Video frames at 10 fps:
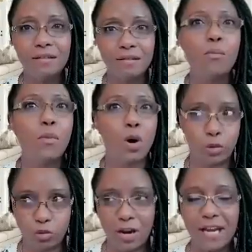the
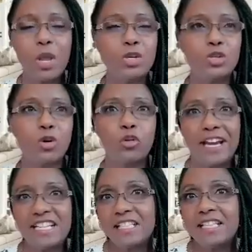most, right? So a
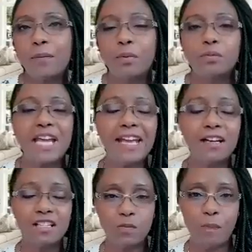grazing table, take
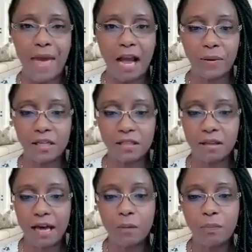us back because a
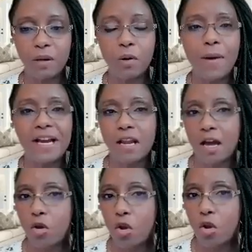lot of people might
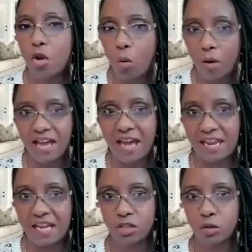not know what that
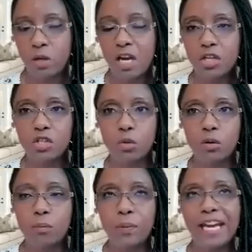is. So
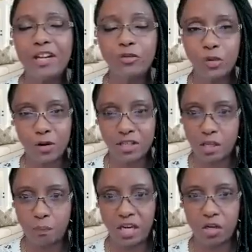paint for us a
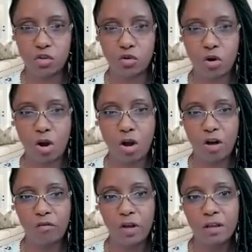picture
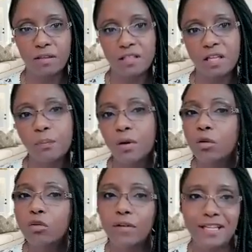of the
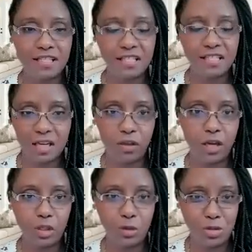typical grazing table that
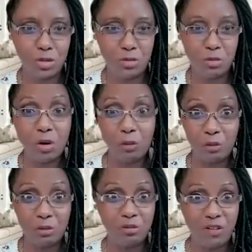you would do and what we
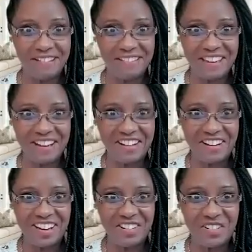would find there
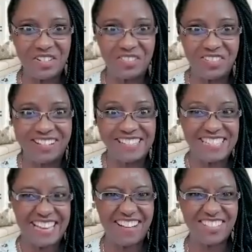in order for us
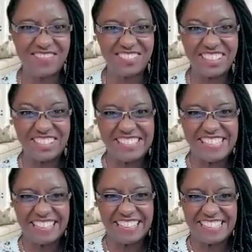to have some good
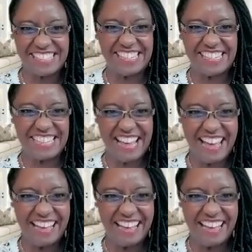delicacies.